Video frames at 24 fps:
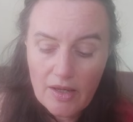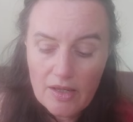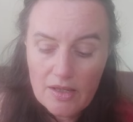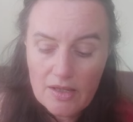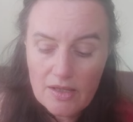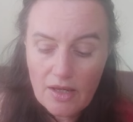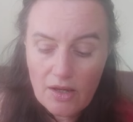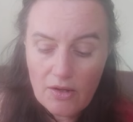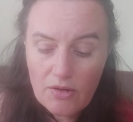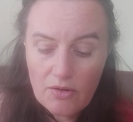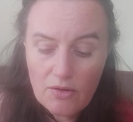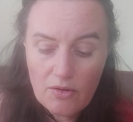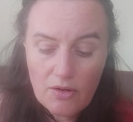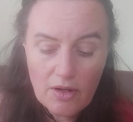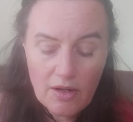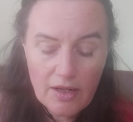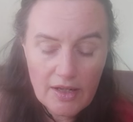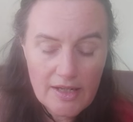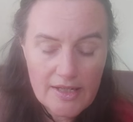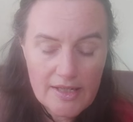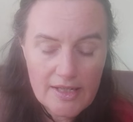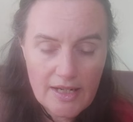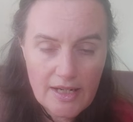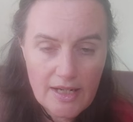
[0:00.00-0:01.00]
So
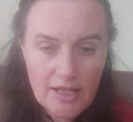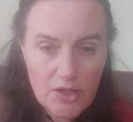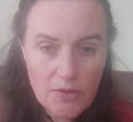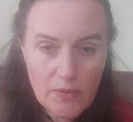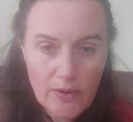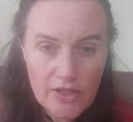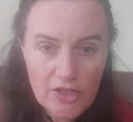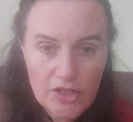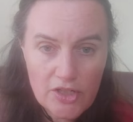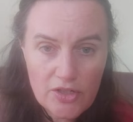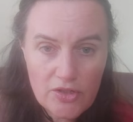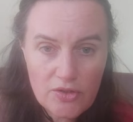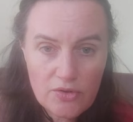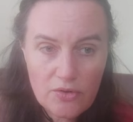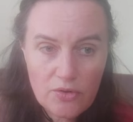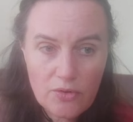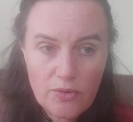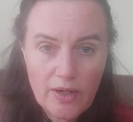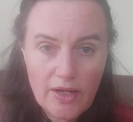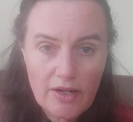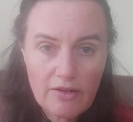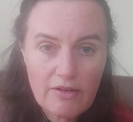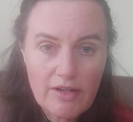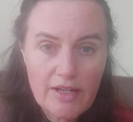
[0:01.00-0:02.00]
like I said, any questions or
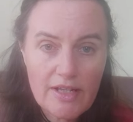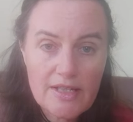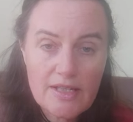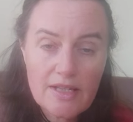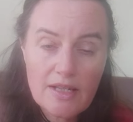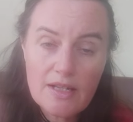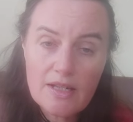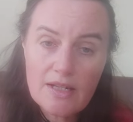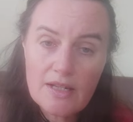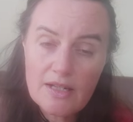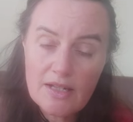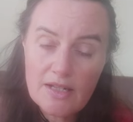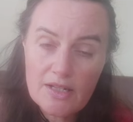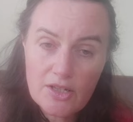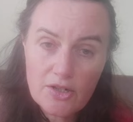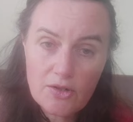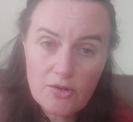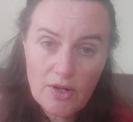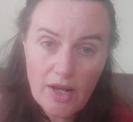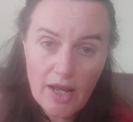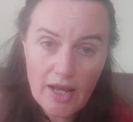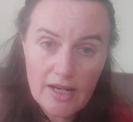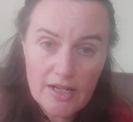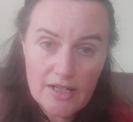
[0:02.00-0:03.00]
queries,
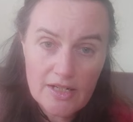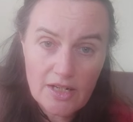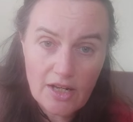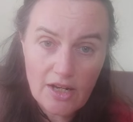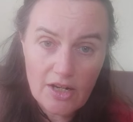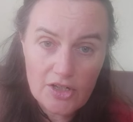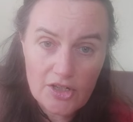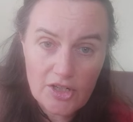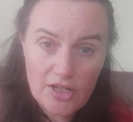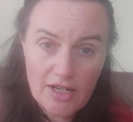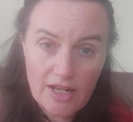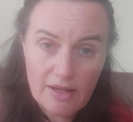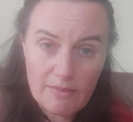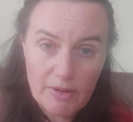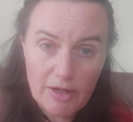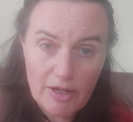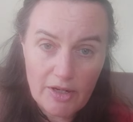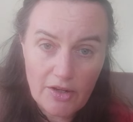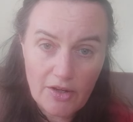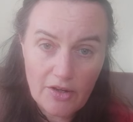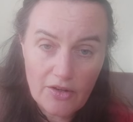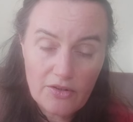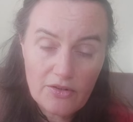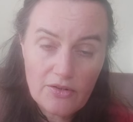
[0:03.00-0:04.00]
do get in touch and let me
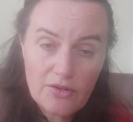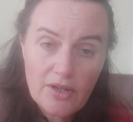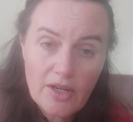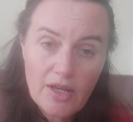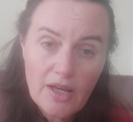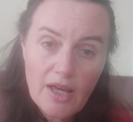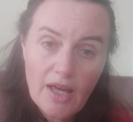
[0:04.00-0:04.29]
know.